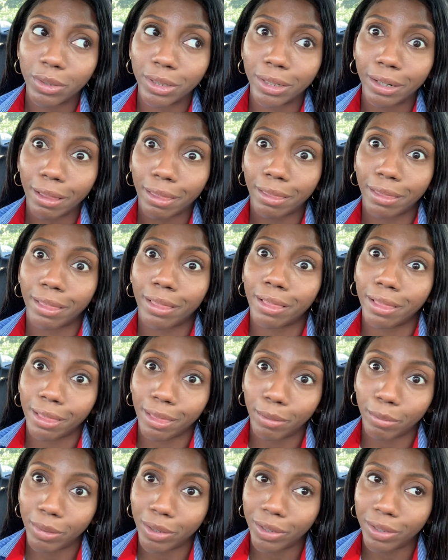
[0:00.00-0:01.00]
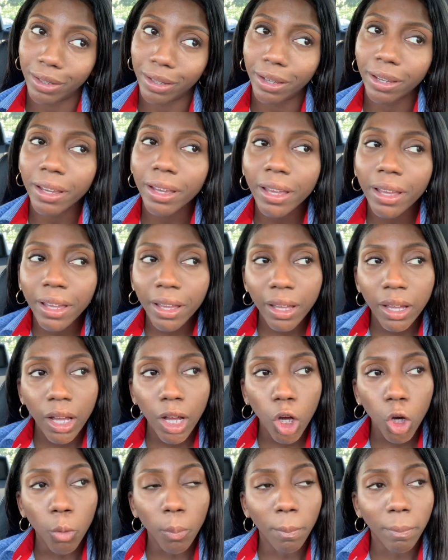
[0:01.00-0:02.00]
work, I must say.
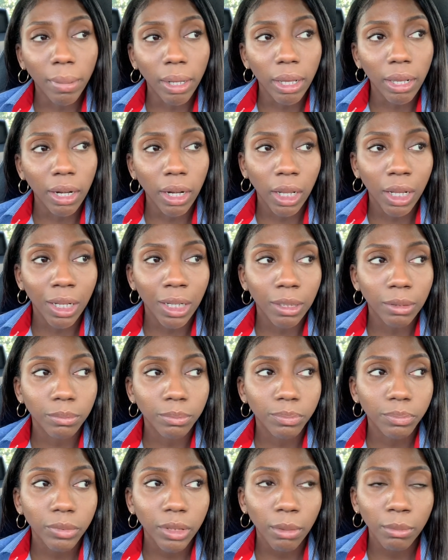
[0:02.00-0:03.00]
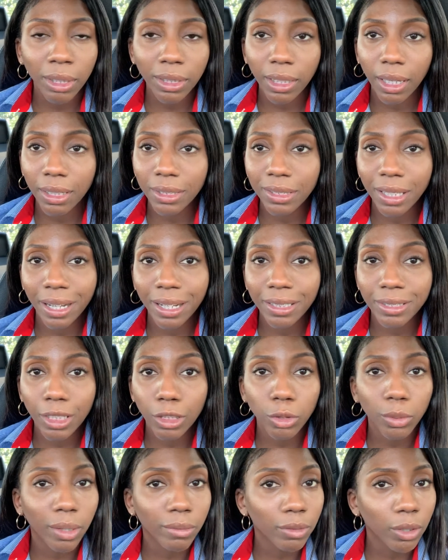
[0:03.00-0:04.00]
But I'm not that excited because I
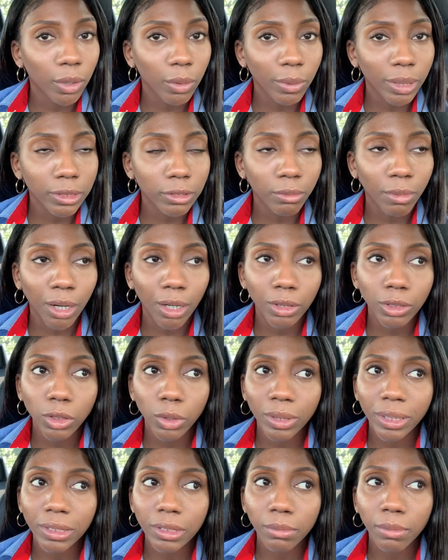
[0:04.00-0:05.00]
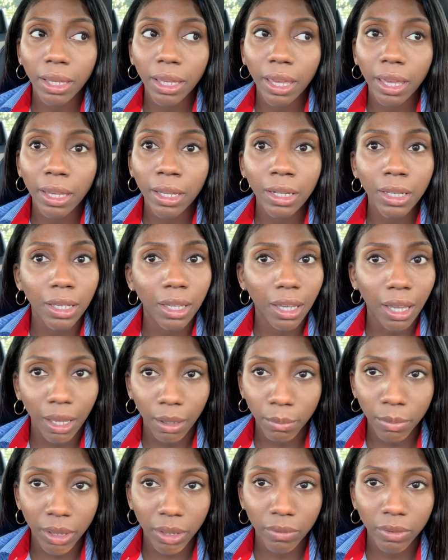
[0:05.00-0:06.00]
do have to go to work tomorrow, so it doesn't make any
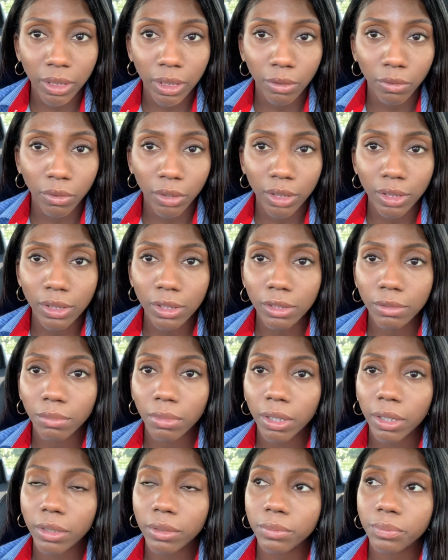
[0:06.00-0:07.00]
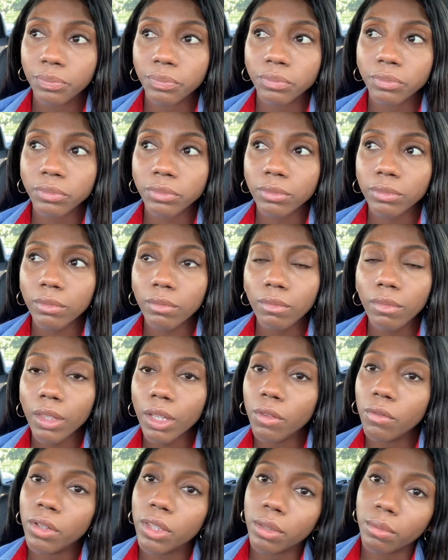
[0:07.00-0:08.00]
bit of a difference. But
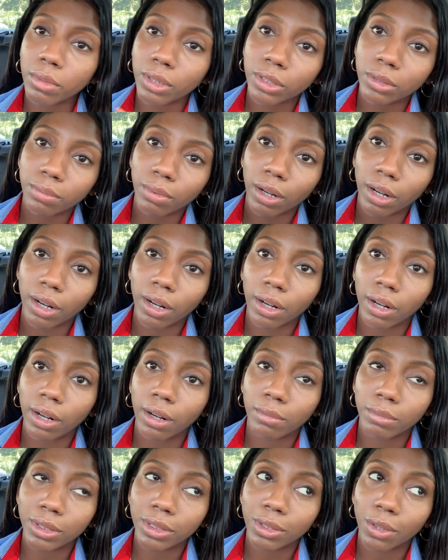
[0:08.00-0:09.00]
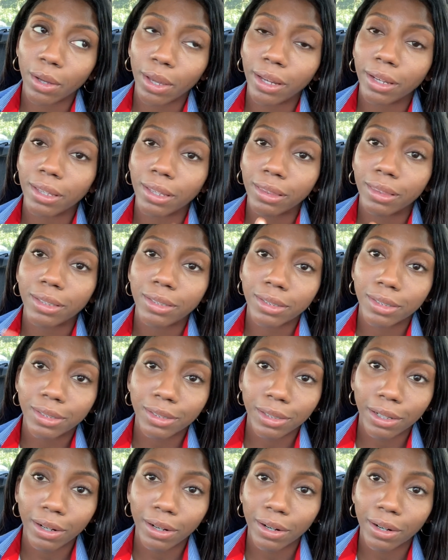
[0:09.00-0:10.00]
for the most part, I'm gonna just go ahead and get this
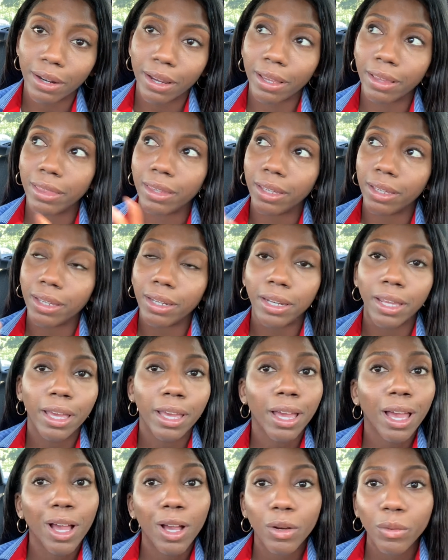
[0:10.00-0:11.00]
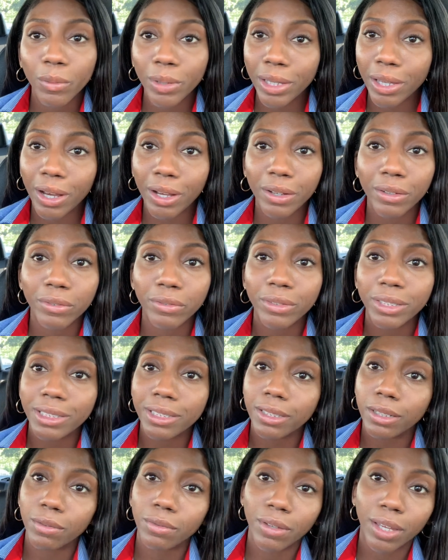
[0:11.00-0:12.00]
dessert, and then we off
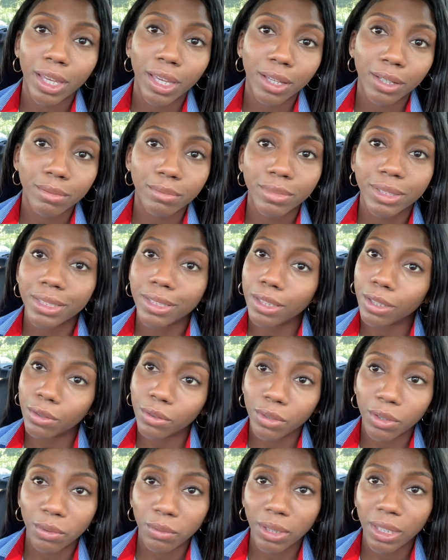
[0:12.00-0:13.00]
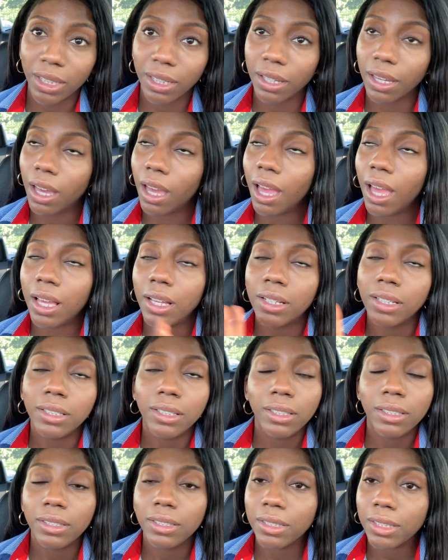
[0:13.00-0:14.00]
to the fans. You feel me?
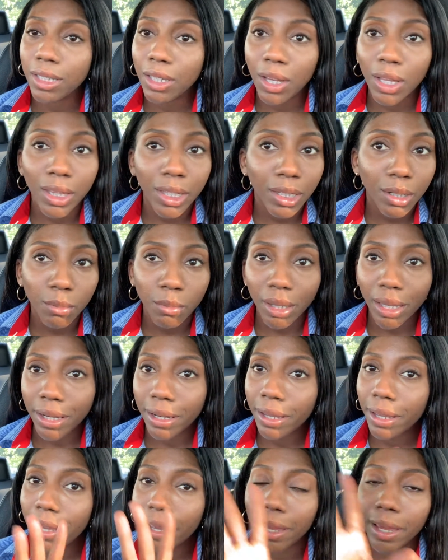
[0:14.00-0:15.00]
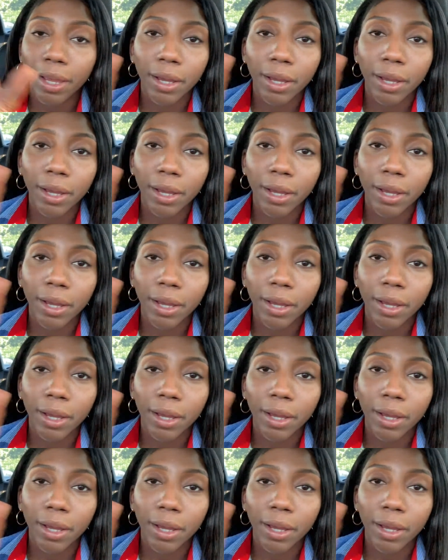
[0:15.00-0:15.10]
See y'all in a minute.